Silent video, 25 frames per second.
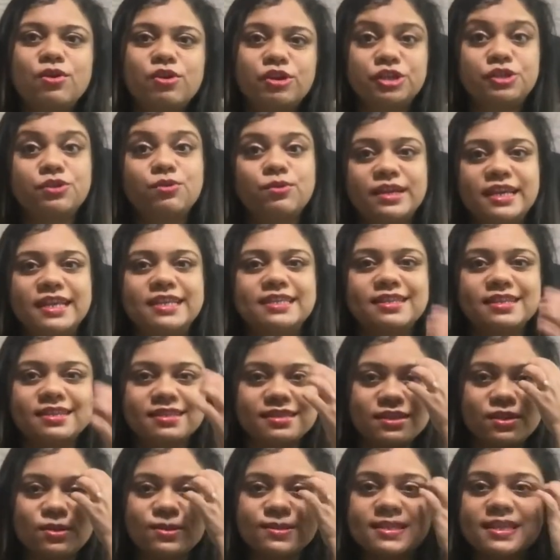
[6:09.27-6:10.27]
or
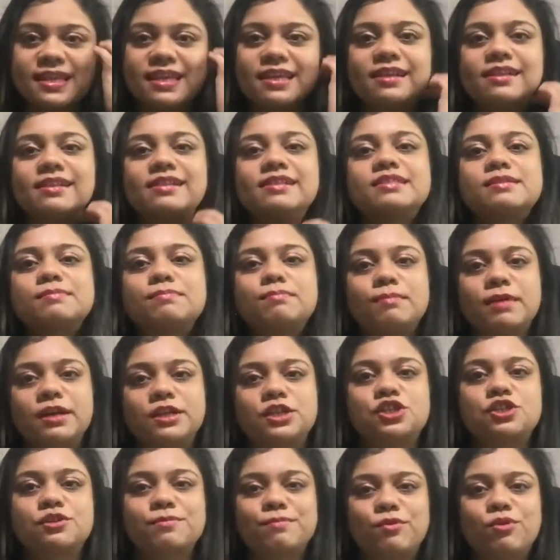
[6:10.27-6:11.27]
showcases your skills
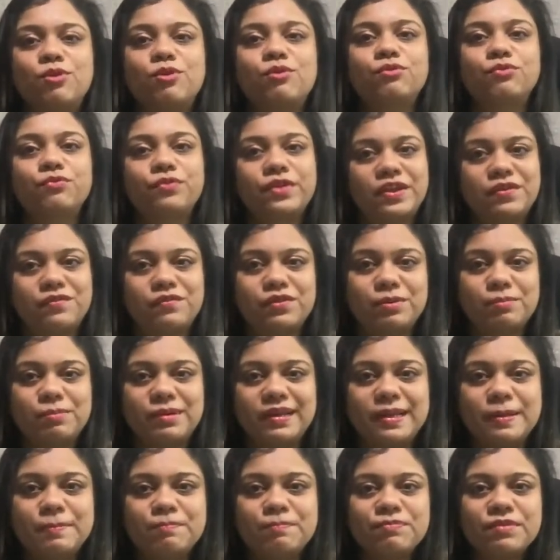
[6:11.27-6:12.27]
much more
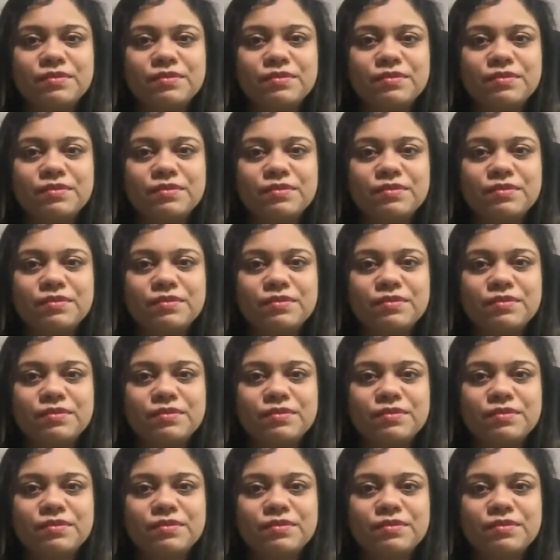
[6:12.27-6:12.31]
favorably.